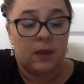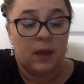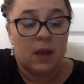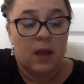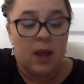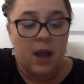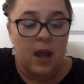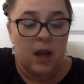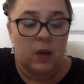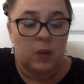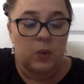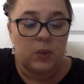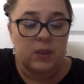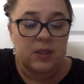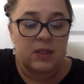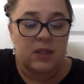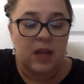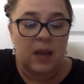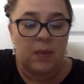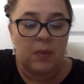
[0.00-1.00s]
and a wooden
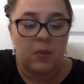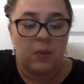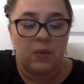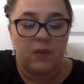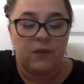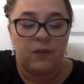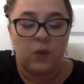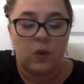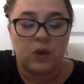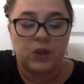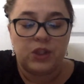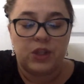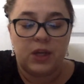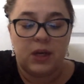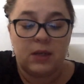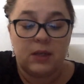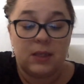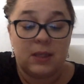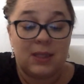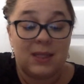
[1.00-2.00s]
table with 4
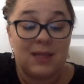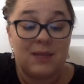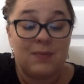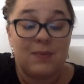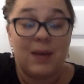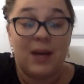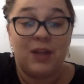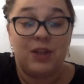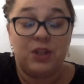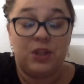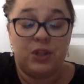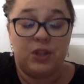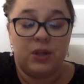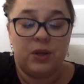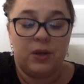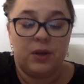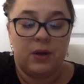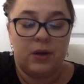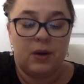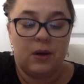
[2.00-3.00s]
chairs that didn't match each
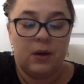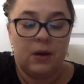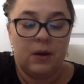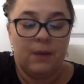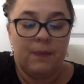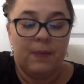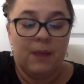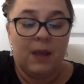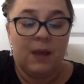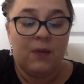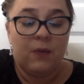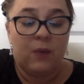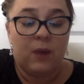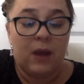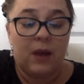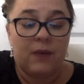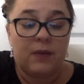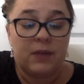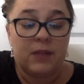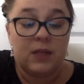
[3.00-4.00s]
other. If we
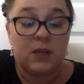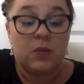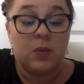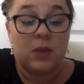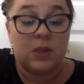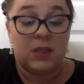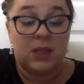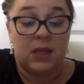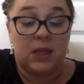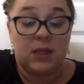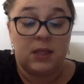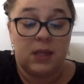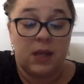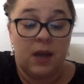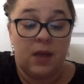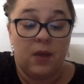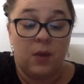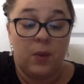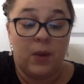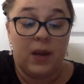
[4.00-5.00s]
ever did want to eat
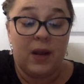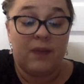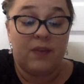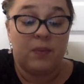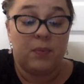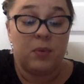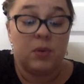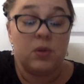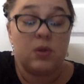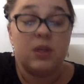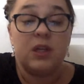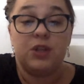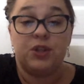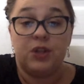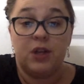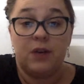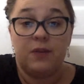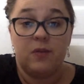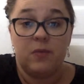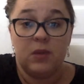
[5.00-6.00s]
together, we'd have to pull in a
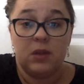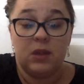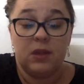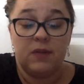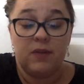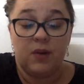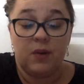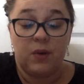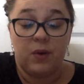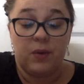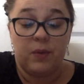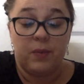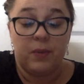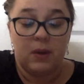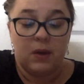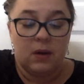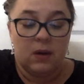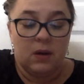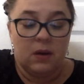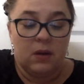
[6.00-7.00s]
chair from the living room.
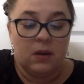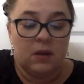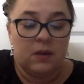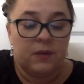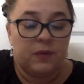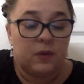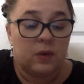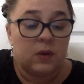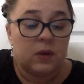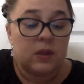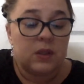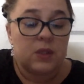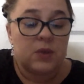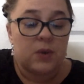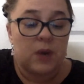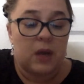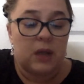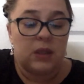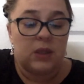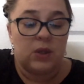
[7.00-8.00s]
The floor is
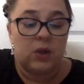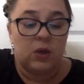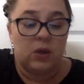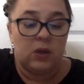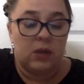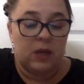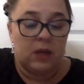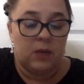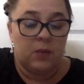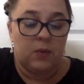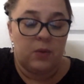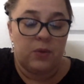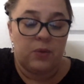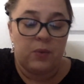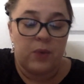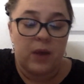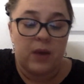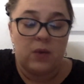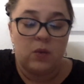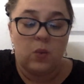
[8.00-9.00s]
gray linoleum with
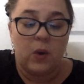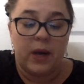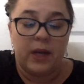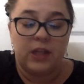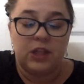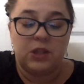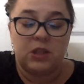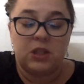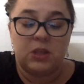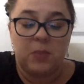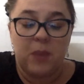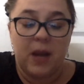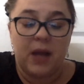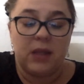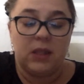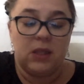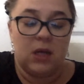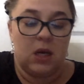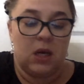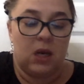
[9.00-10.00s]
red and white
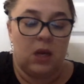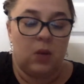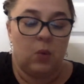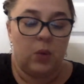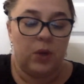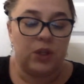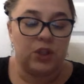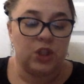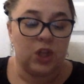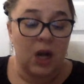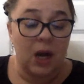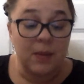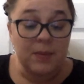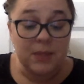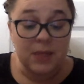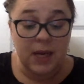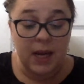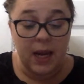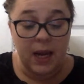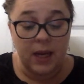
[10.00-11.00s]
specks on it, which comes
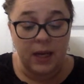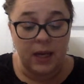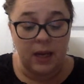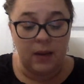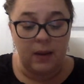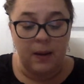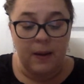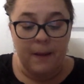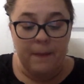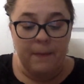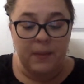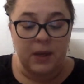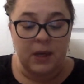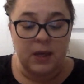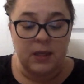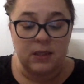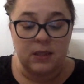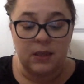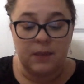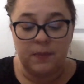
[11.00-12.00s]
in handy
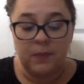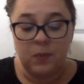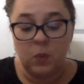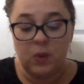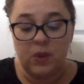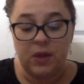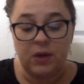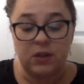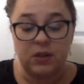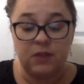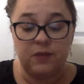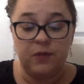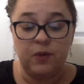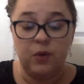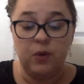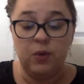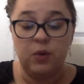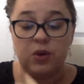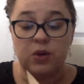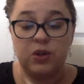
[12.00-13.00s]
because when there's
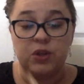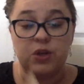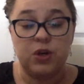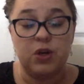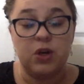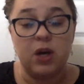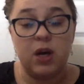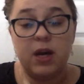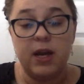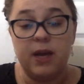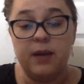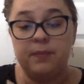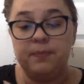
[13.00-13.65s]
food or dirt on it,